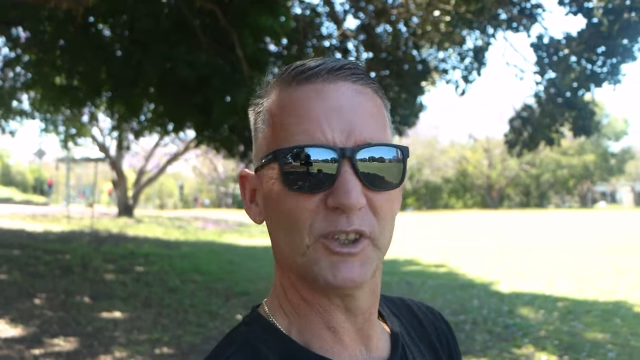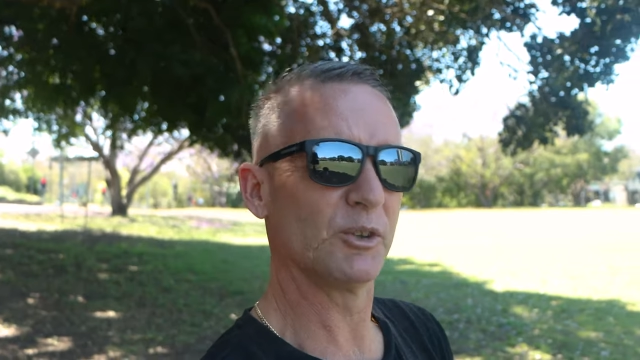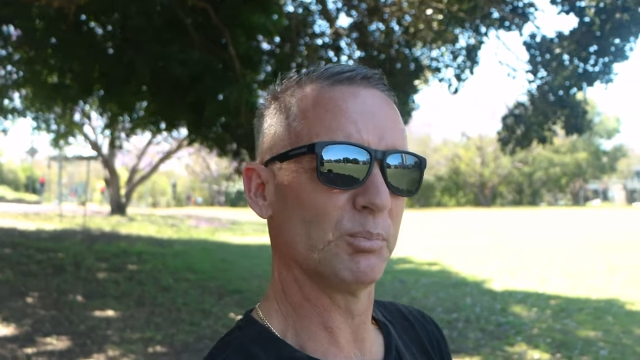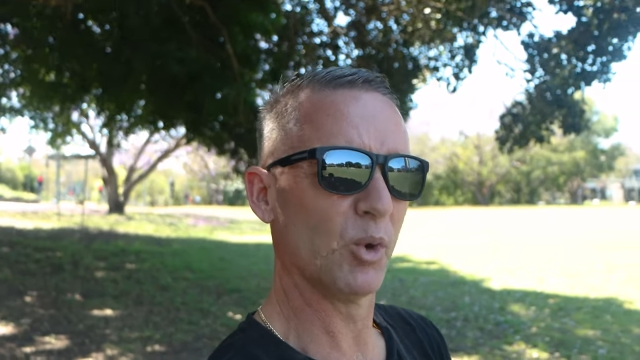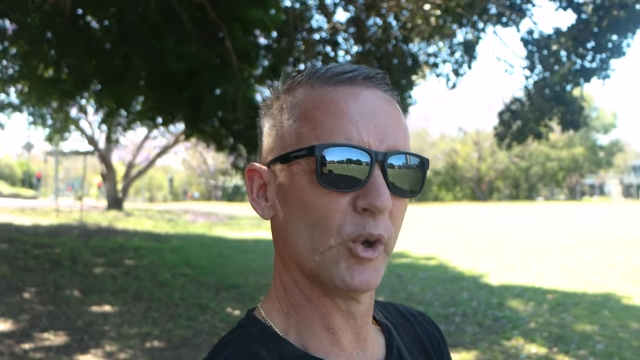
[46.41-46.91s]

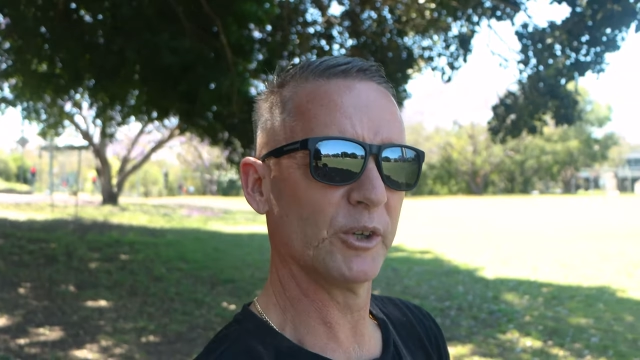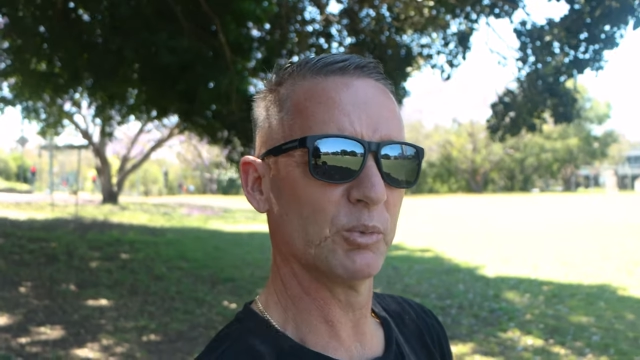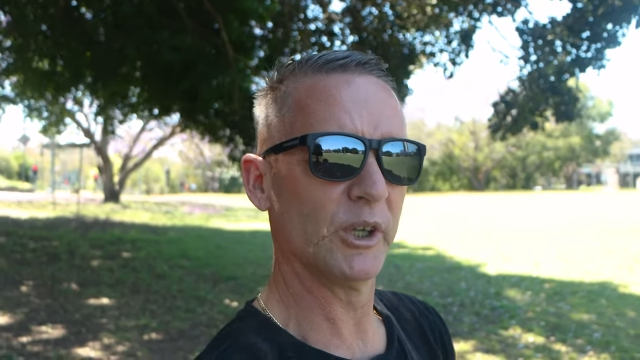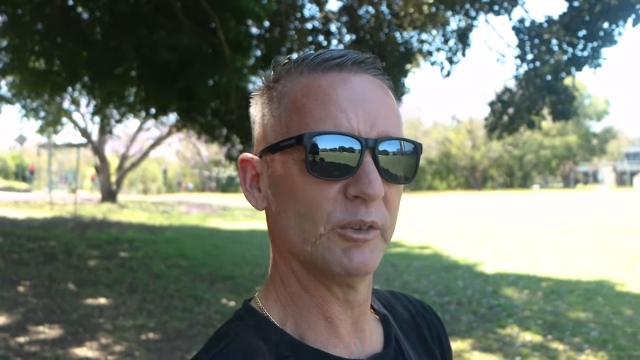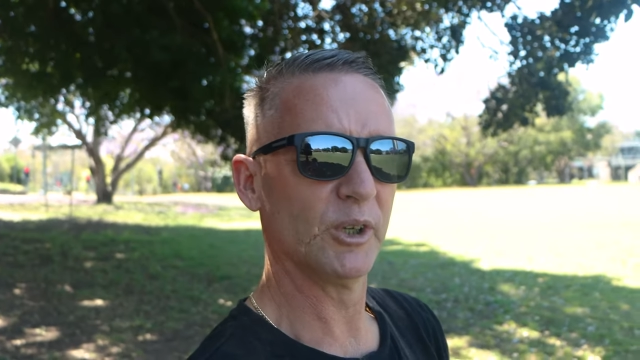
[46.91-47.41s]

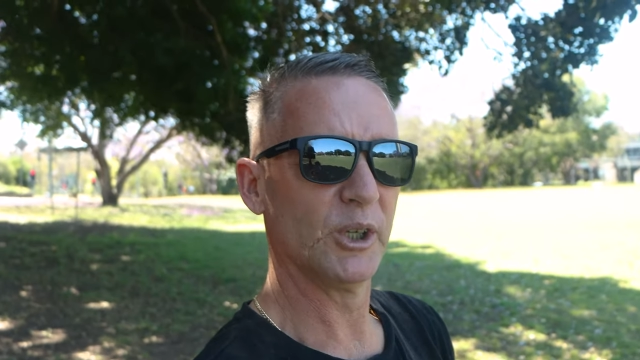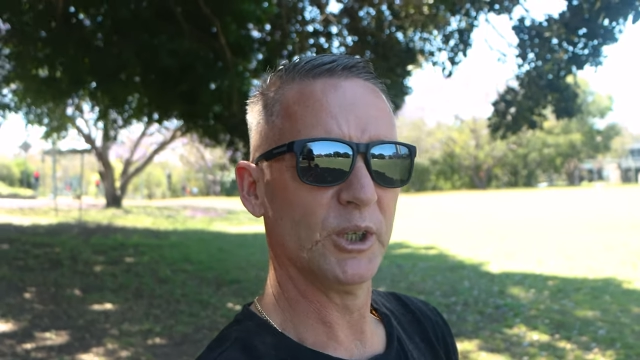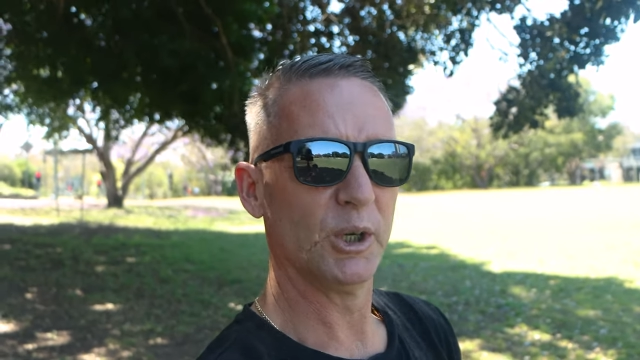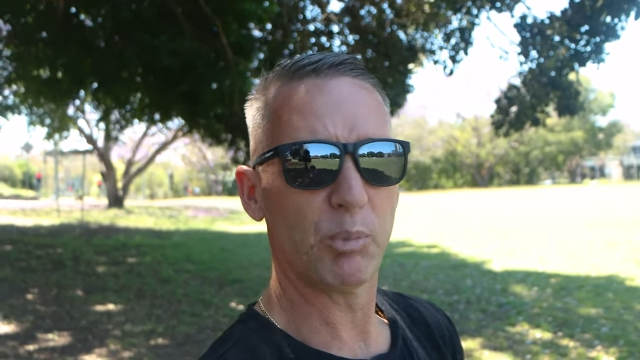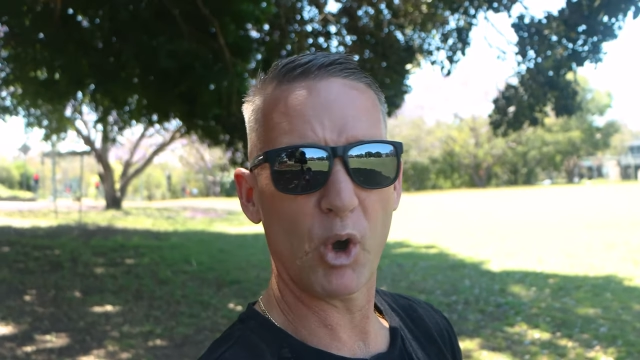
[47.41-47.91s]
disappointed with
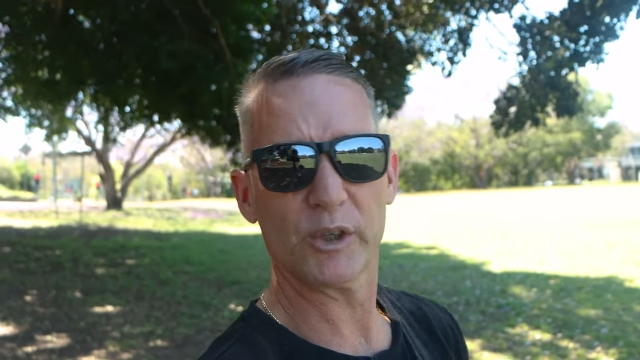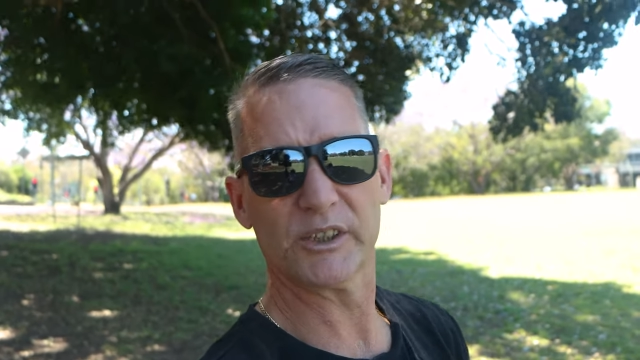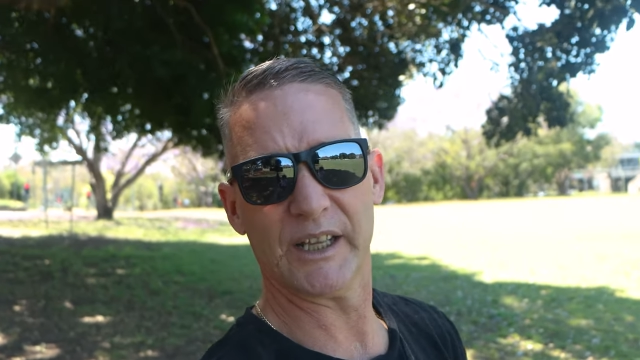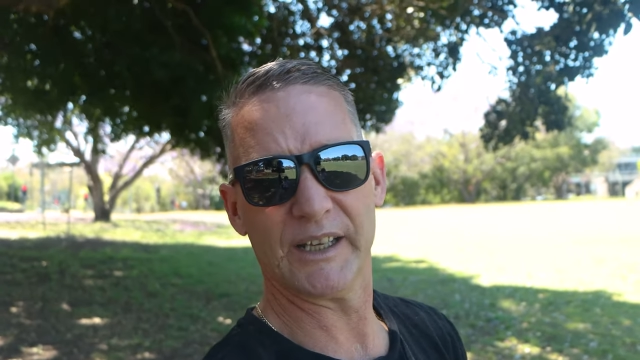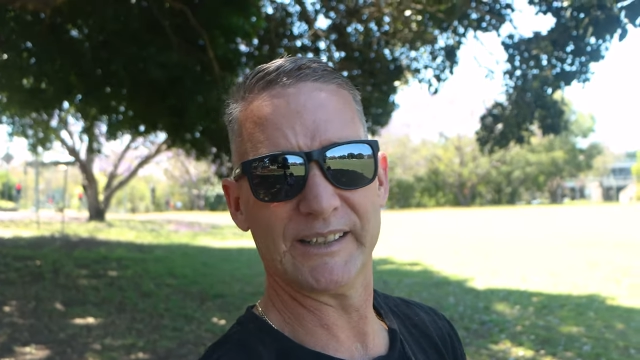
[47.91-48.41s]

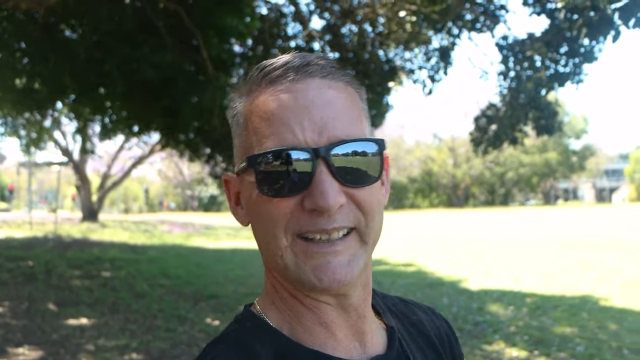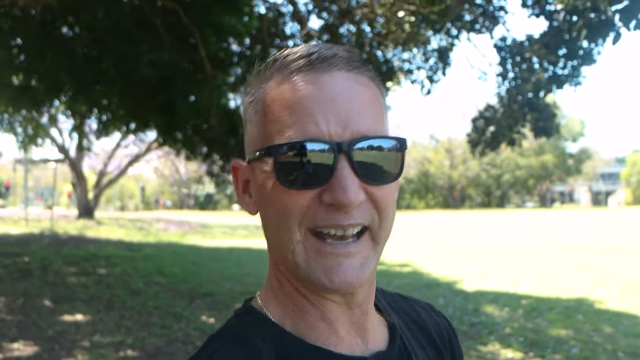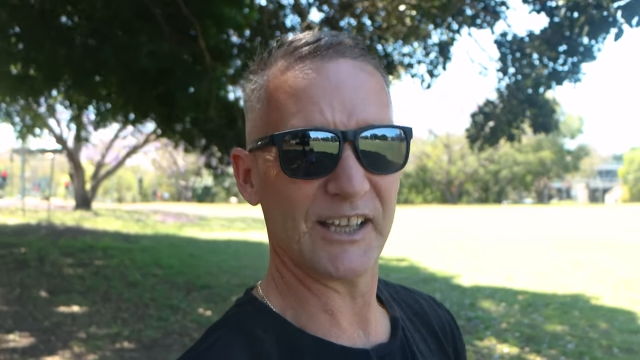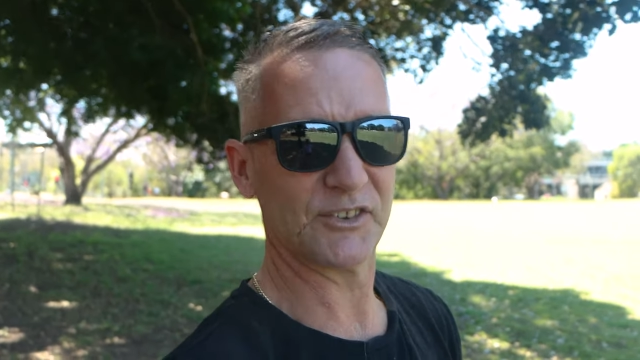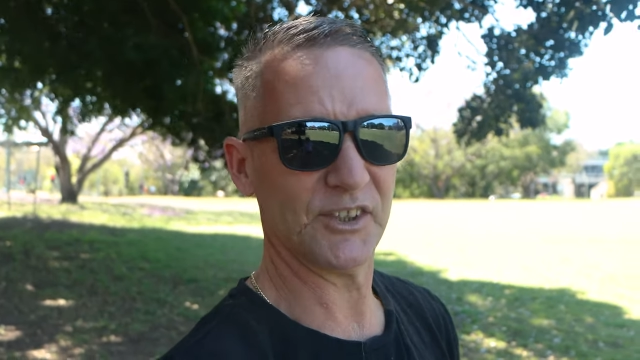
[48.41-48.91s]
upon getting the
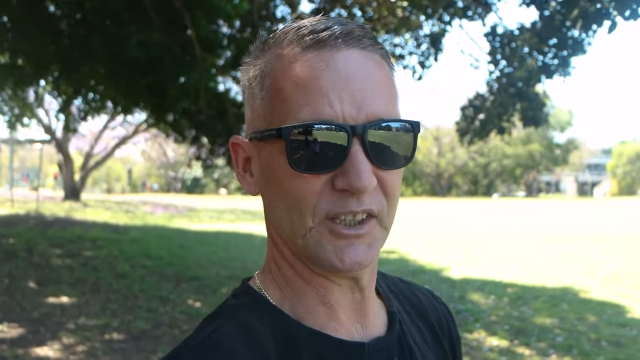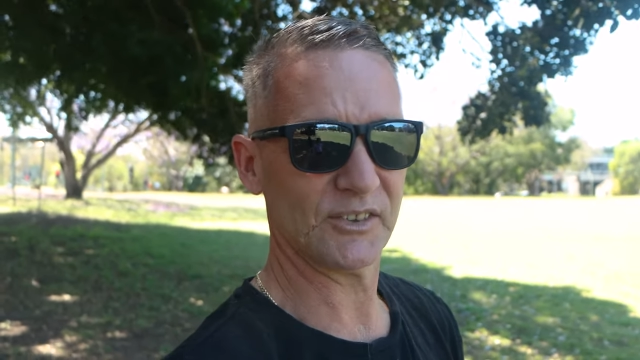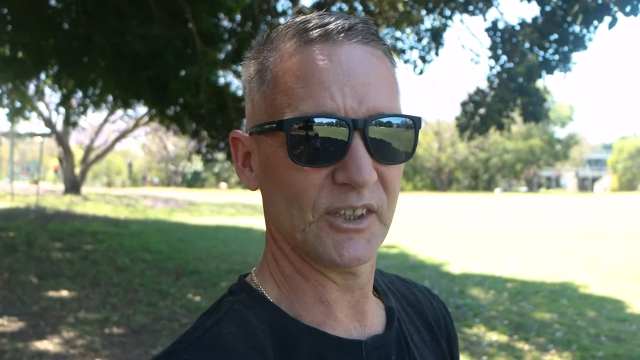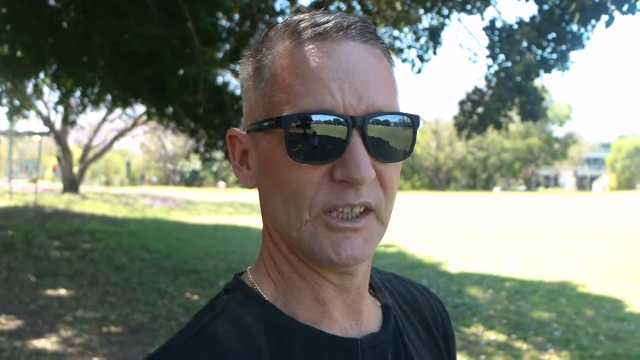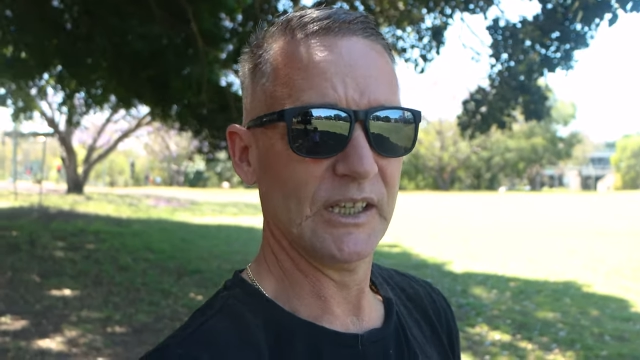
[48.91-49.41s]

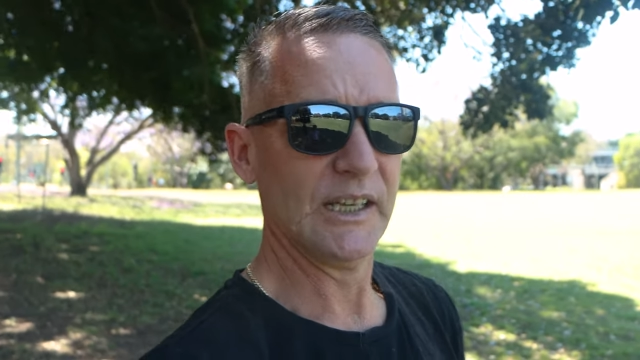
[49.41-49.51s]
R6.